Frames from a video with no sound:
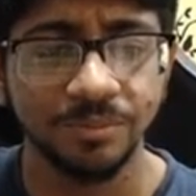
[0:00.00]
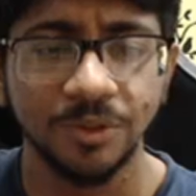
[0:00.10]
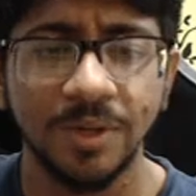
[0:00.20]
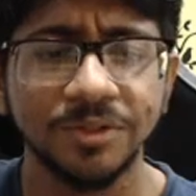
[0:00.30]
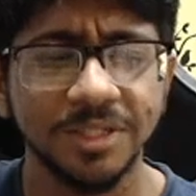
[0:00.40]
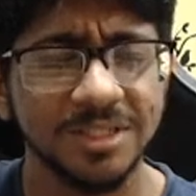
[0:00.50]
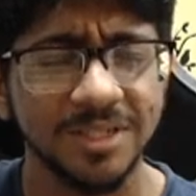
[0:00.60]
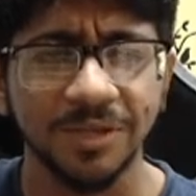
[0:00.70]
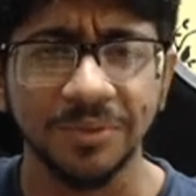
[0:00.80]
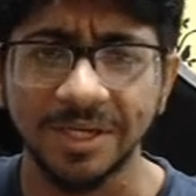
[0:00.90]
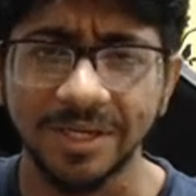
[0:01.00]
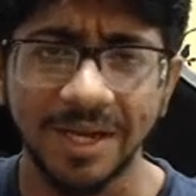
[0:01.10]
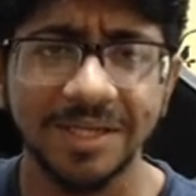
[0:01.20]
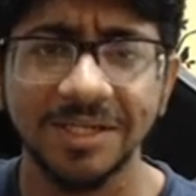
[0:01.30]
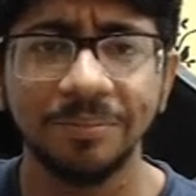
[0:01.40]
though I would suggest like you can try
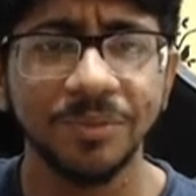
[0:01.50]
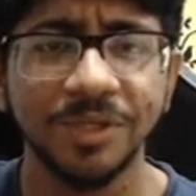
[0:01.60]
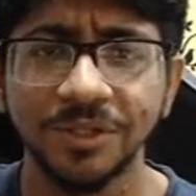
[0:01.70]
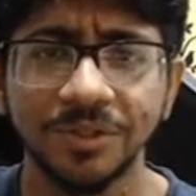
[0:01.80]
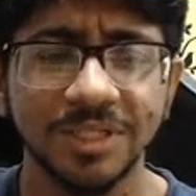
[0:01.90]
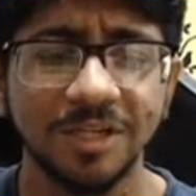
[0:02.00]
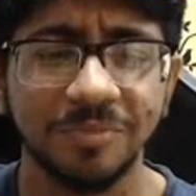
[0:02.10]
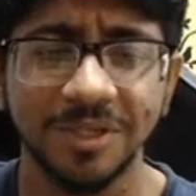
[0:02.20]
and compute it yourself,